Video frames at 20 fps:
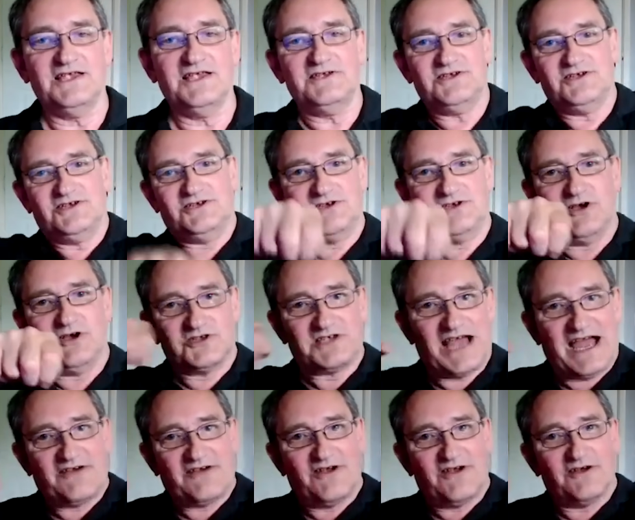shot
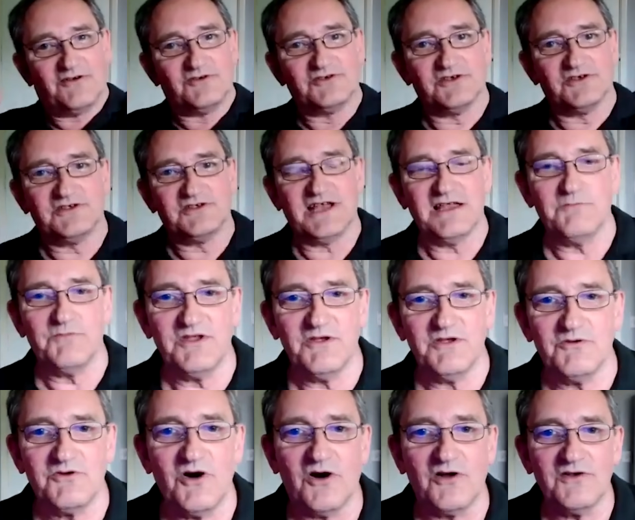arrows at anybody
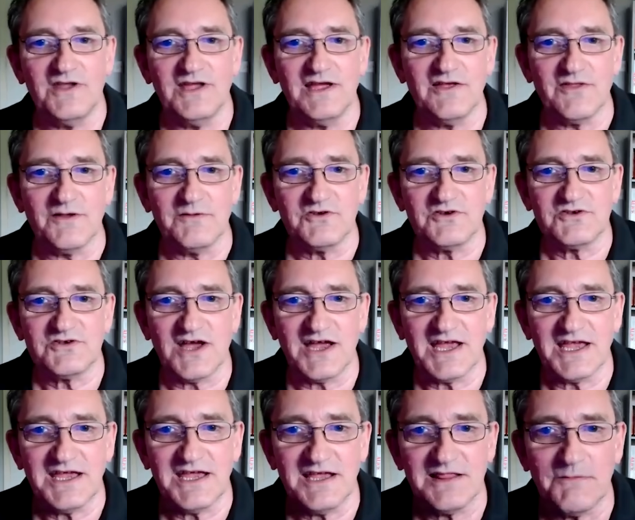who got near them to try
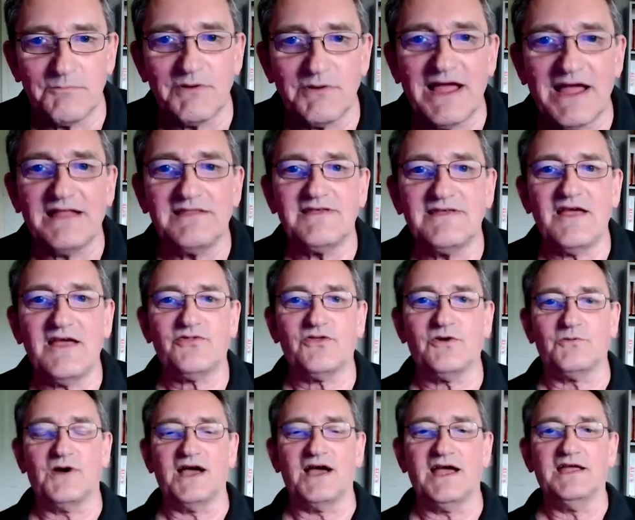and keep the Black Death
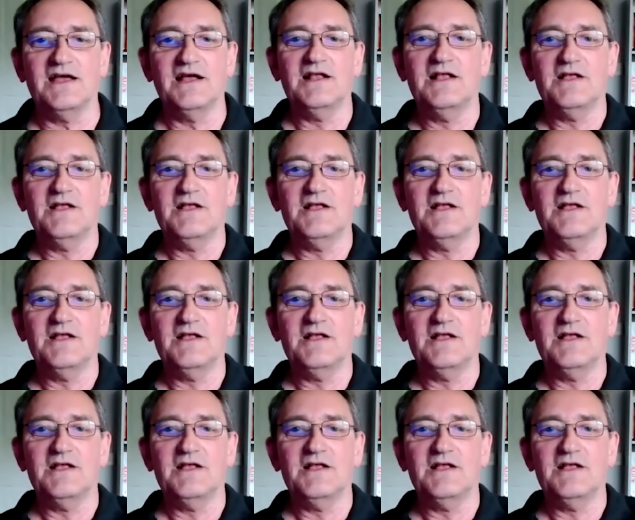away.